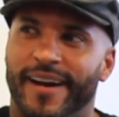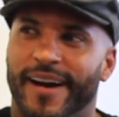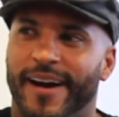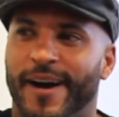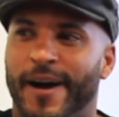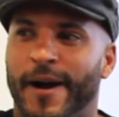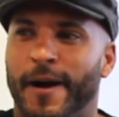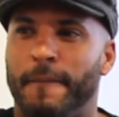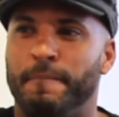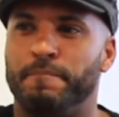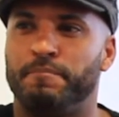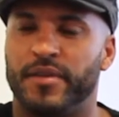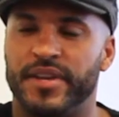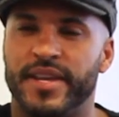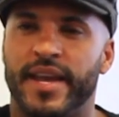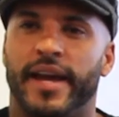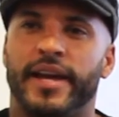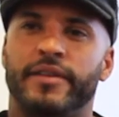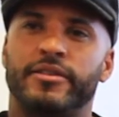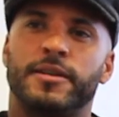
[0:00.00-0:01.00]
Yeah. But
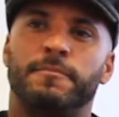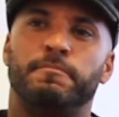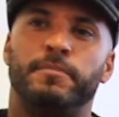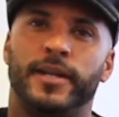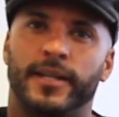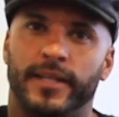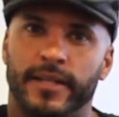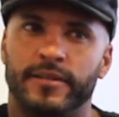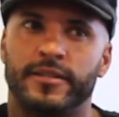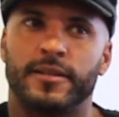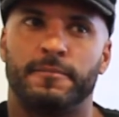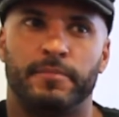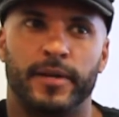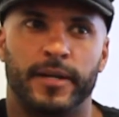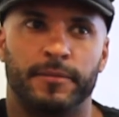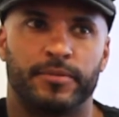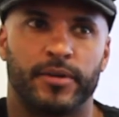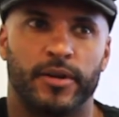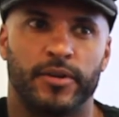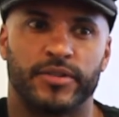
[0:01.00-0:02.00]
yeah, it was a
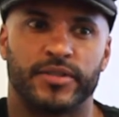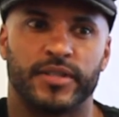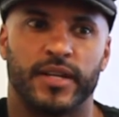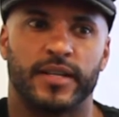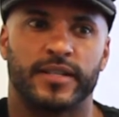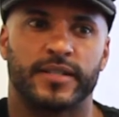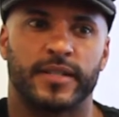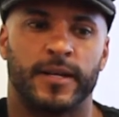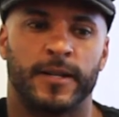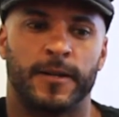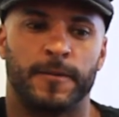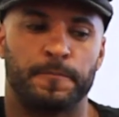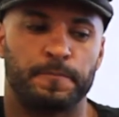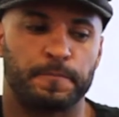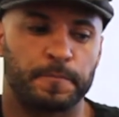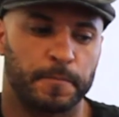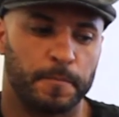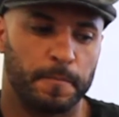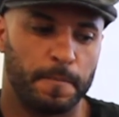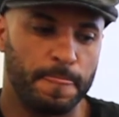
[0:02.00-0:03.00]
big process, and